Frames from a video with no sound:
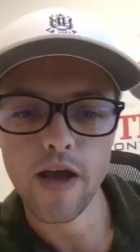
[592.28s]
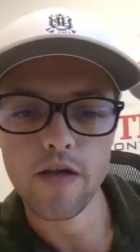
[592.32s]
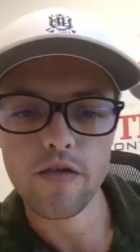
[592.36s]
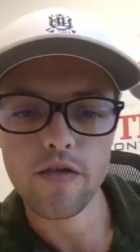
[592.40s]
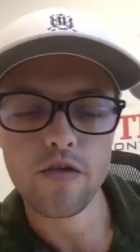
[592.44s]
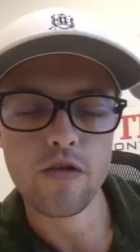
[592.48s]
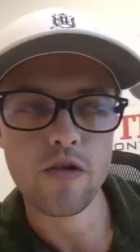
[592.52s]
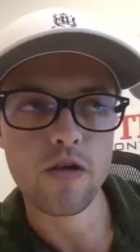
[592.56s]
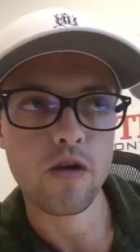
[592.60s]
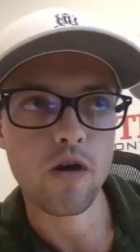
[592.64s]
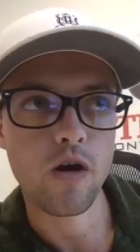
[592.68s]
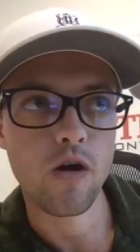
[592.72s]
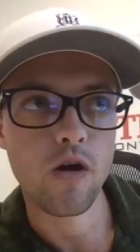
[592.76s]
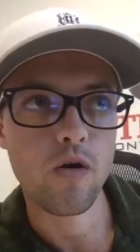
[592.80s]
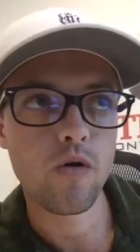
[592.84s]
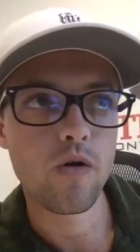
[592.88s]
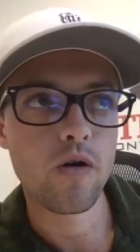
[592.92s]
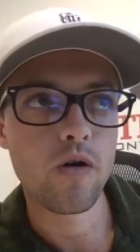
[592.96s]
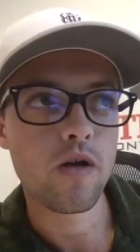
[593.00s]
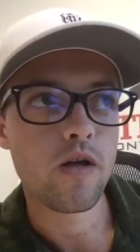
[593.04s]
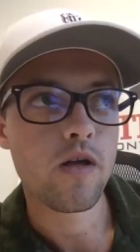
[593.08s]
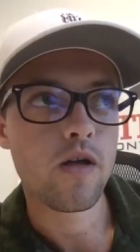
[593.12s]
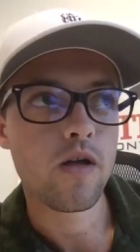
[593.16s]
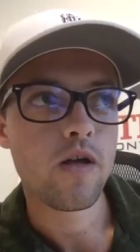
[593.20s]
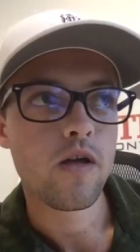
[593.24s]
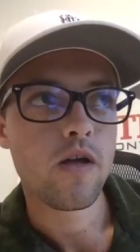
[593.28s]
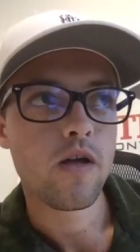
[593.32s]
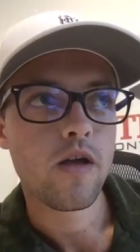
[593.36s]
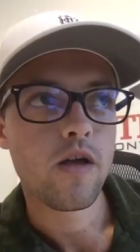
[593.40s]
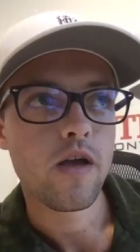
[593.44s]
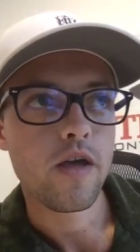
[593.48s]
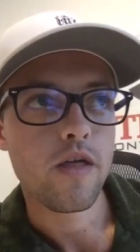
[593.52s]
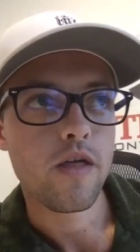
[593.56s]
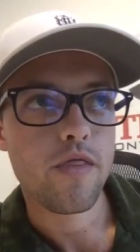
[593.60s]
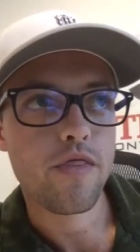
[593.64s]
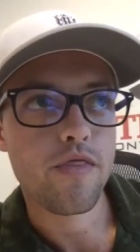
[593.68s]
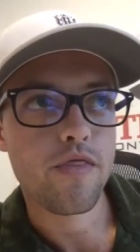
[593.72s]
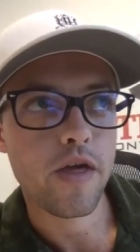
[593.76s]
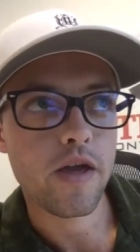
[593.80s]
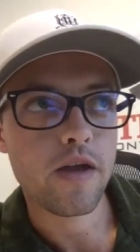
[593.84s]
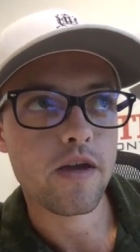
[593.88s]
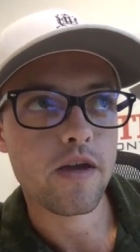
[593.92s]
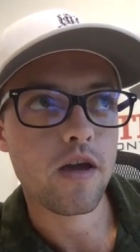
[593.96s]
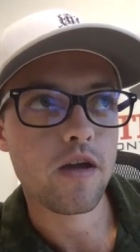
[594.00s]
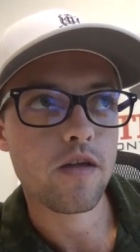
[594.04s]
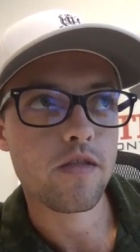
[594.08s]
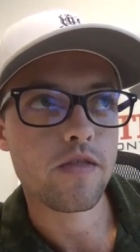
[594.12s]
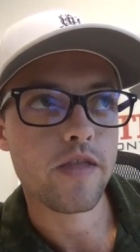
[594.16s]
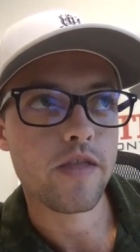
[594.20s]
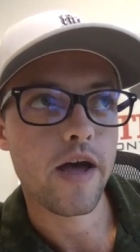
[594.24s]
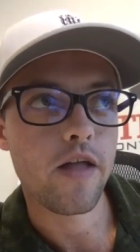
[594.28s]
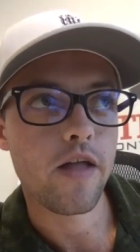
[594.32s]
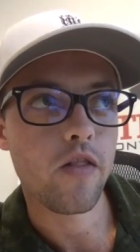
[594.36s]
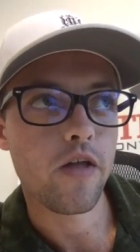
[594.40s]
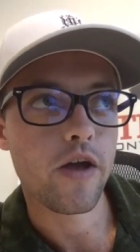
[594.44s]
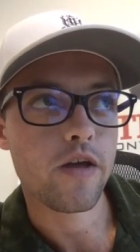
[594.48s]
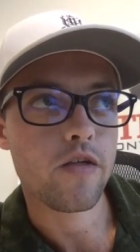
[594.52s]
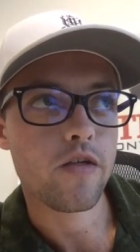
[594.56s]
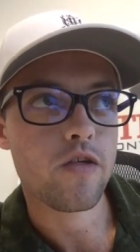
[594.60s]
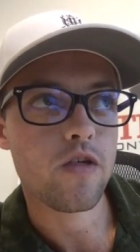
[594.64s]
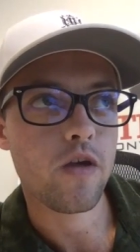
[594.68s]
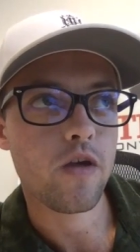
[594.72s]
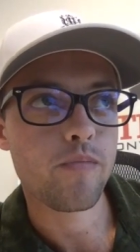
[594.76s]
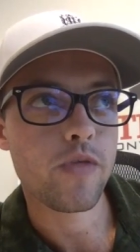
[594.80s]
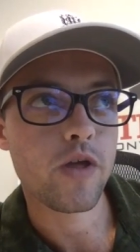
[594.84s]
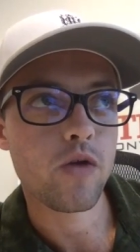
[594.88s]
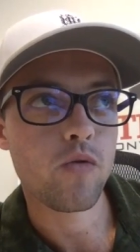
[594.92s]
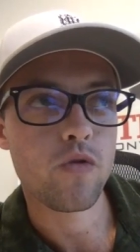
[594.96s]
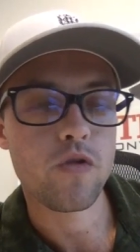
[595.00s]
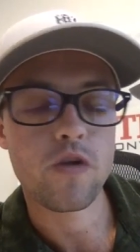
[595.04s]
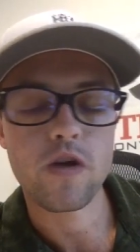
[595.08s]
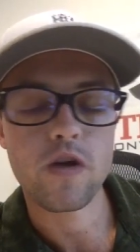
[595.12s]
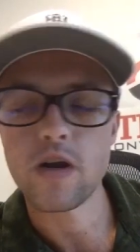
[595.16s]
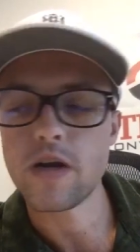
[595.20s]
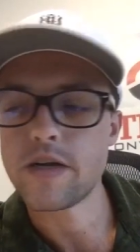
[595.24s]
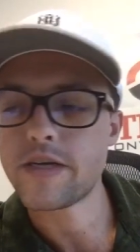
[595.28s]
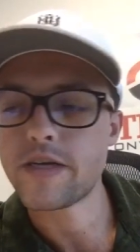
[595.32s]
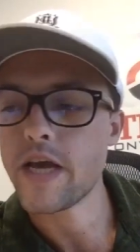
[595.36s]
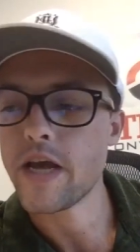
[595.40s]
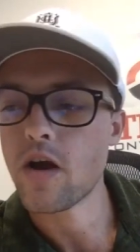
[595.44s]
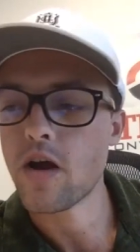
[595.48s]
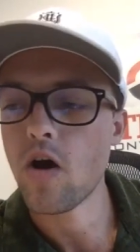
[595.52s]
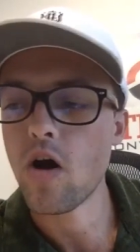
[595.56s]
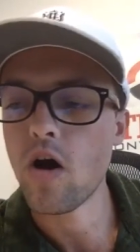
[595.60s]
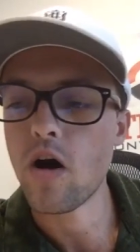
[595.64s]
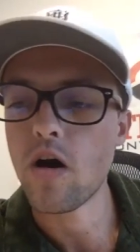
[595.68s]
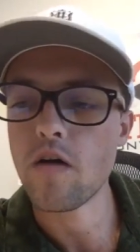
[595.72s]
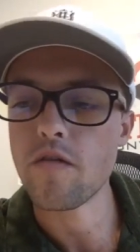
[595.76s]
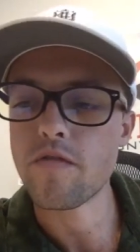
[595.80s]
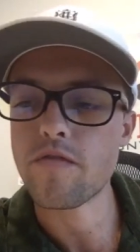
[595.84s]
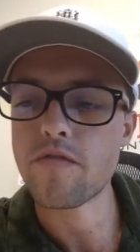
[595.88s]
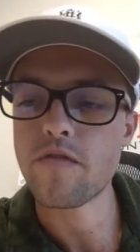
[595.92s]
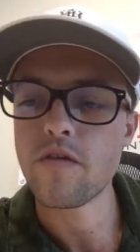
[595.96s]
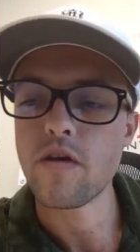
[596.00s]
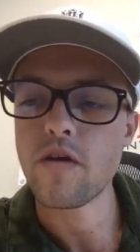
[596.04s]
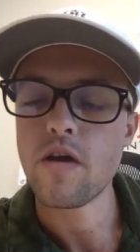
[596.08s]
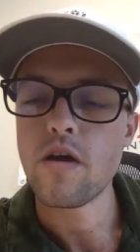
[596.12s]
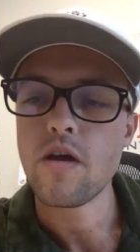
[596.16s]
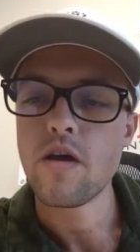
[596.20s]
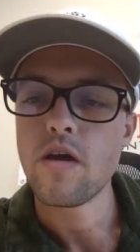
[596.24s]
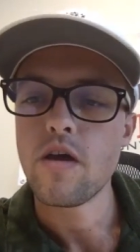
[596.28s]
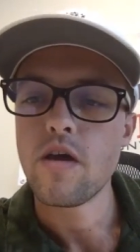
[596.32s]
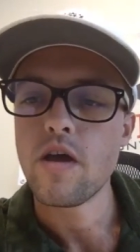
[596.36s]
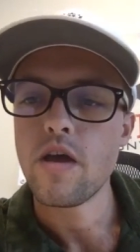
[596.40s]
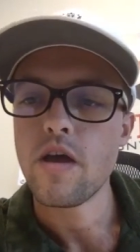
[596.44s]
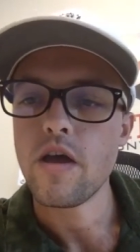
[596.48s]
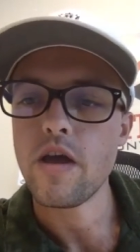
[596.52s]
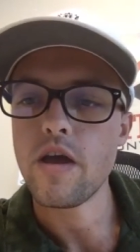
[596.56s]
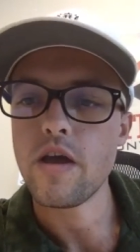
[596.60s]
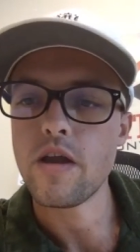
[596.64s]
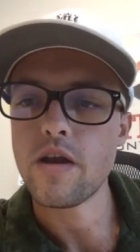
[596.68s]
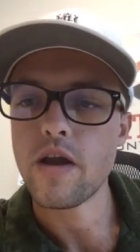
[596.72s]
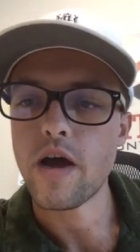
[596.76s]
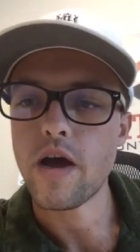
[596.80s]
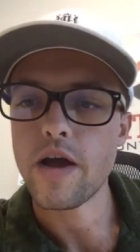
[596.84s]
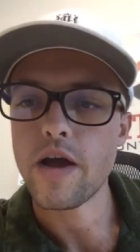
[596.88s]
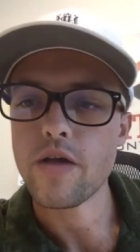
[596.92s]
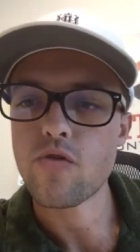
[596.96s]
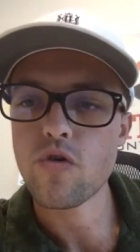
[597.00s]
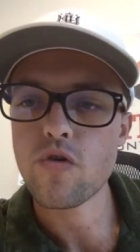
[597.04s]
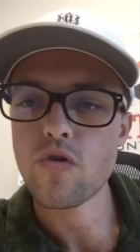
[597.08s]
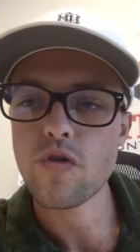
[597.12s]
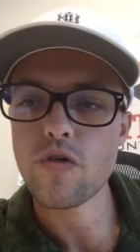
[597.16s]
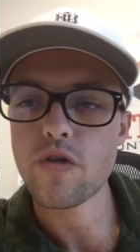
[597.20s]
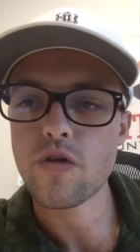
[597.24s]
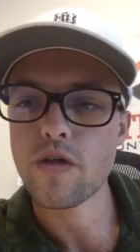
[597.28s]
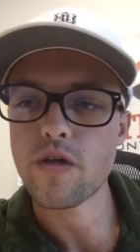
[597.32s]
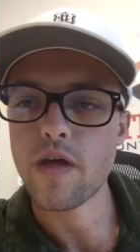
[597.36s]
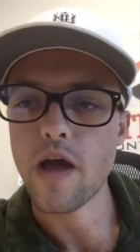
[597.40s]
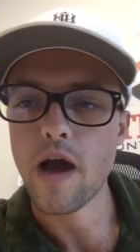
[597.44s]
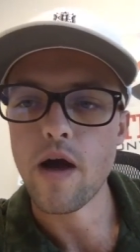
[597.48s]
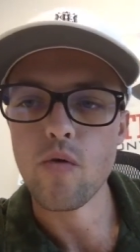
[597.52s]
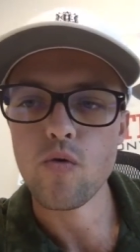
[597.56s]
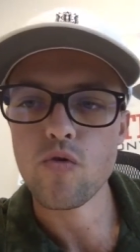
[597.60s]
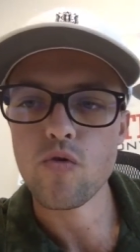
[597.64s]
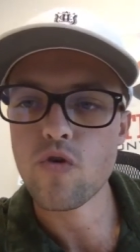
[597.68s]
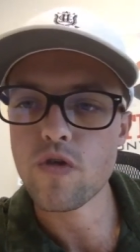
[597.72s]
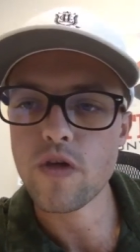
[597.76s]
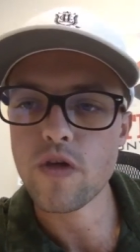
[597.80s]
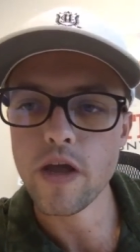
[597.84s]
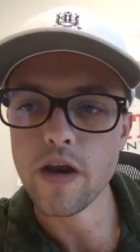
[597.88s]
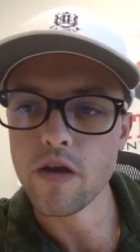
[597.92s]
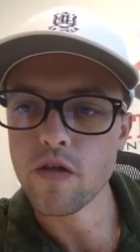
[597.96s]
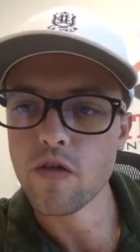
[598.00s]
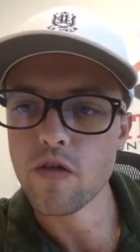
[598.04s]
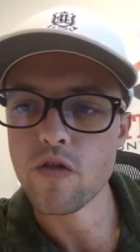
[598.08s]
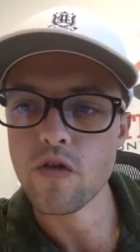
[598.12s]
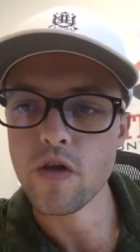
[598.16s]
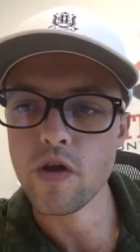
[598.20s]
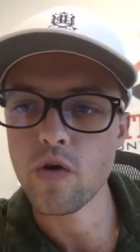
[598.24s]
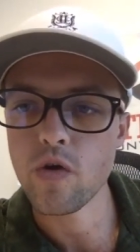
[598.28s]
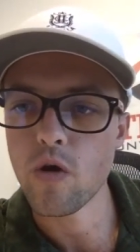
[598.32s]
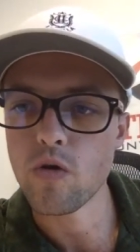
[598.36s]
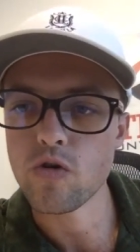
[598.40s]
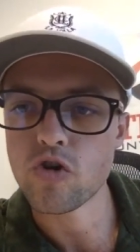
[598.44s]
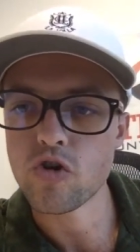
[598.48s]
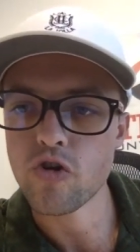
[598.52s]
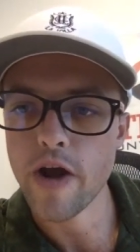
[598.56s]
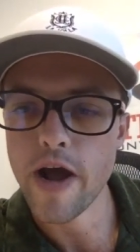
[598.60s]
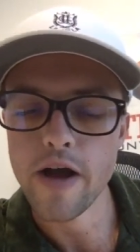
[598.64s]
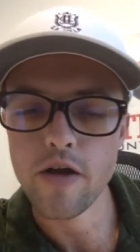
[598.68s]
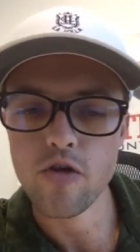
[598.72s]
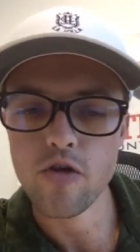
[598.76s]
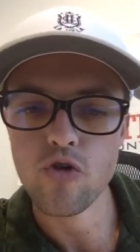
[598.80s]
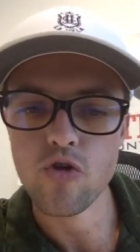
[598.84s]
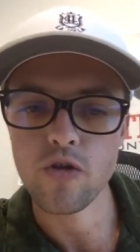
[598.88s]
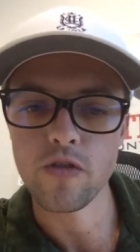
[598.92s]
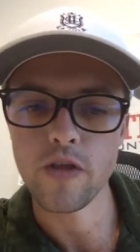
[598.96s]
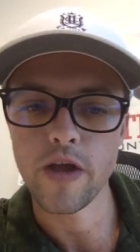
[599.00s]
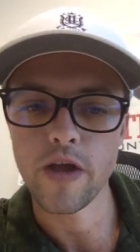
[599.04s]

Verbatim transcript: SEO, thinking that like something was going to take off and I just I was just getting zero traction.